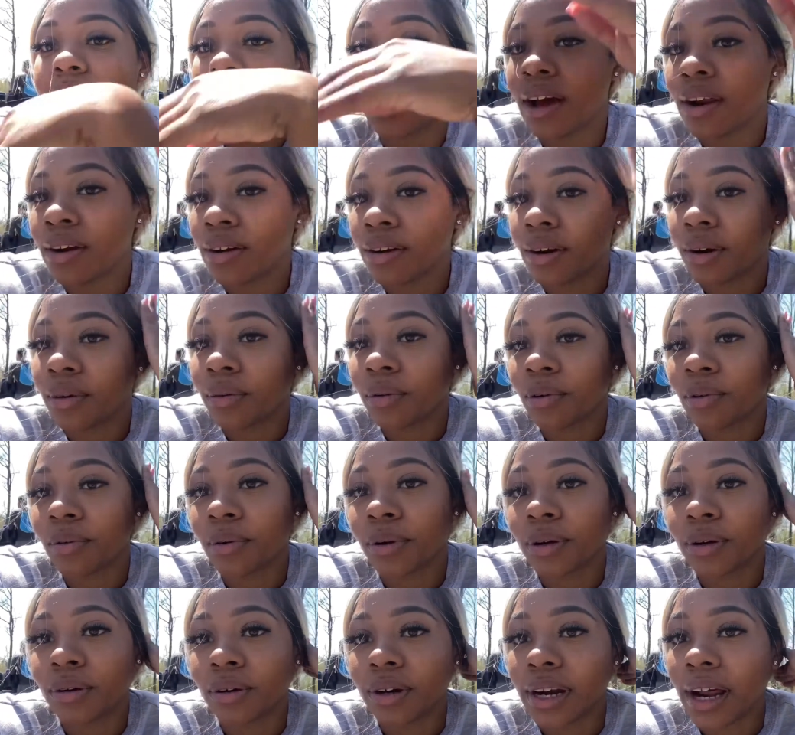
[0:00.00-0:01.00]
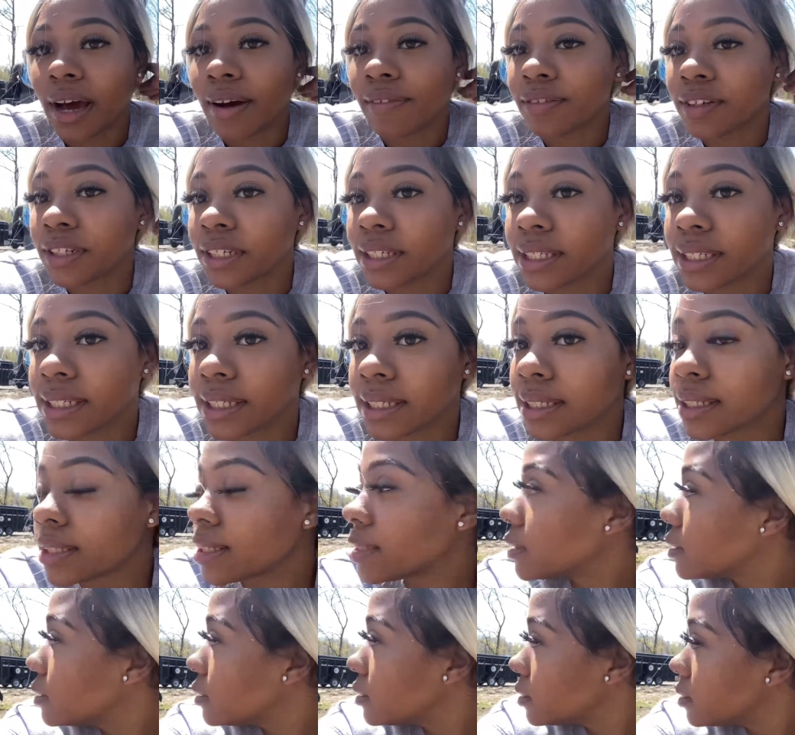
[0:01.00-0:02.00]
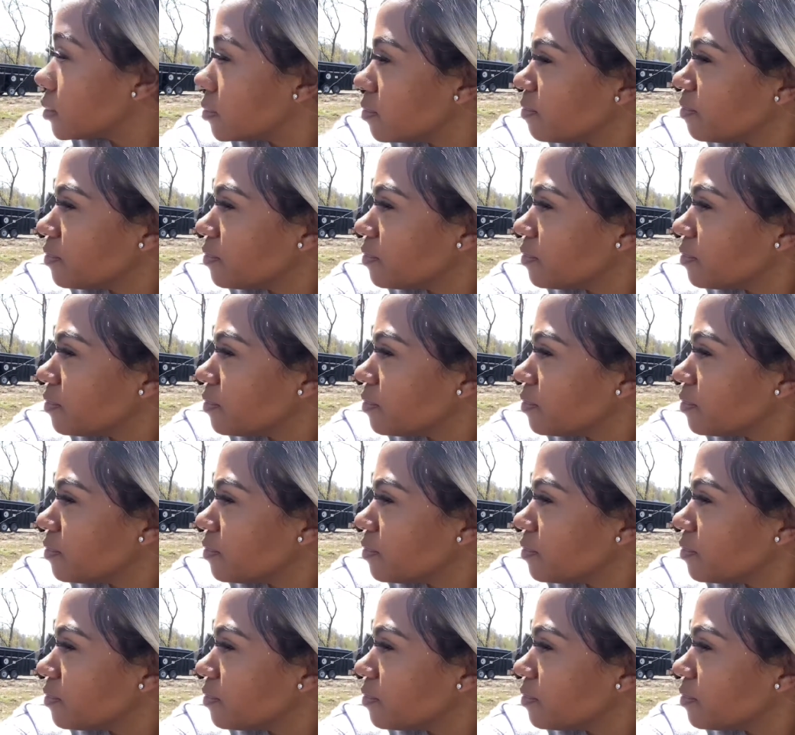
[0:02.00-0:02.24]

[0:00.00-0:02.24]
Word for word: I don't know what Hi, we're doing after this. Sucker.